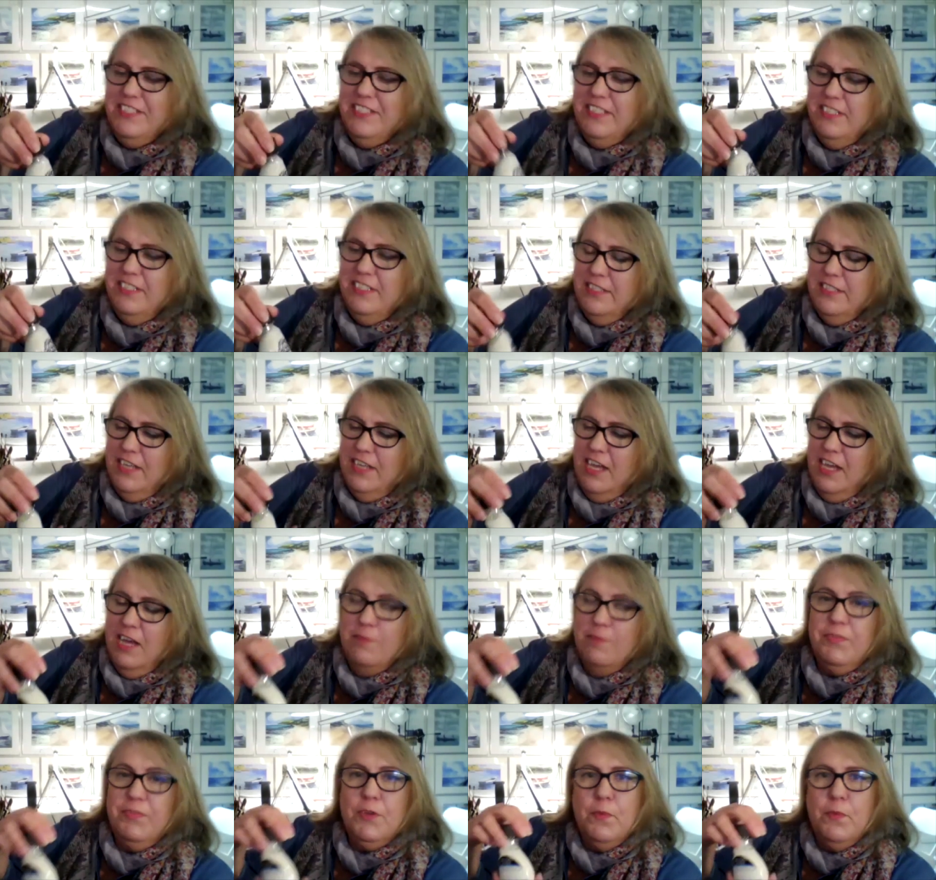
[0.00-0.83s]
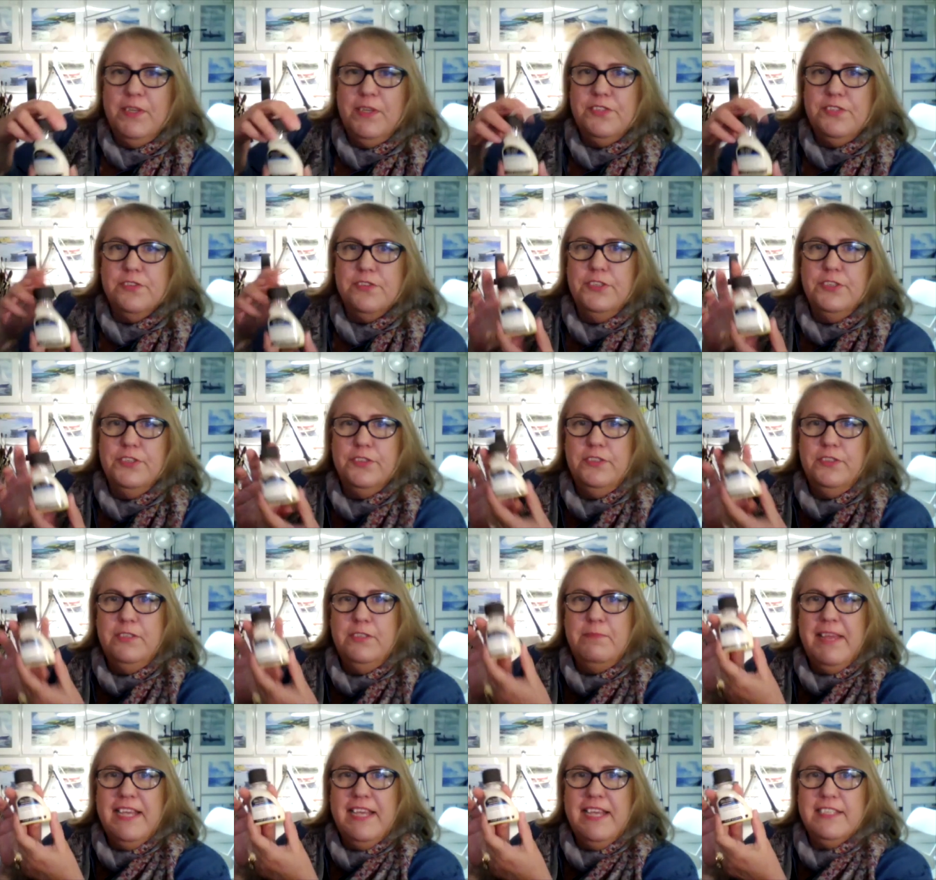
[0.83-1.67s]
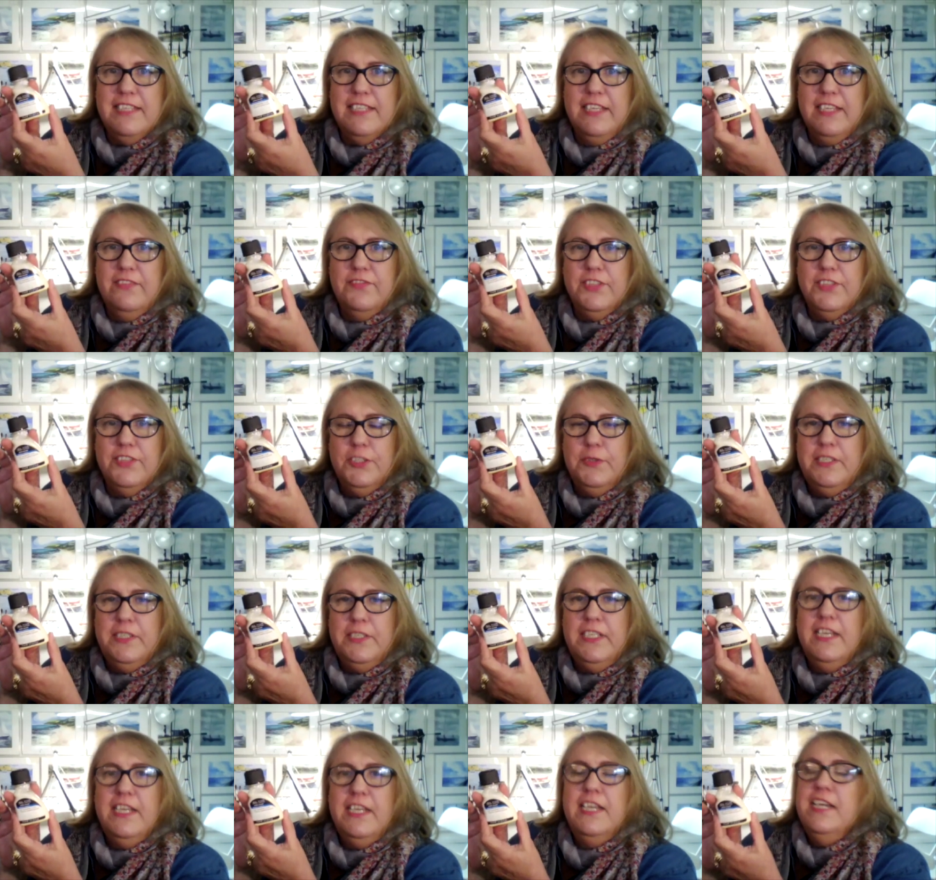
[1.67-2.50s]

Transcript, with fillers: is um, the Winsor Newton masking fluid.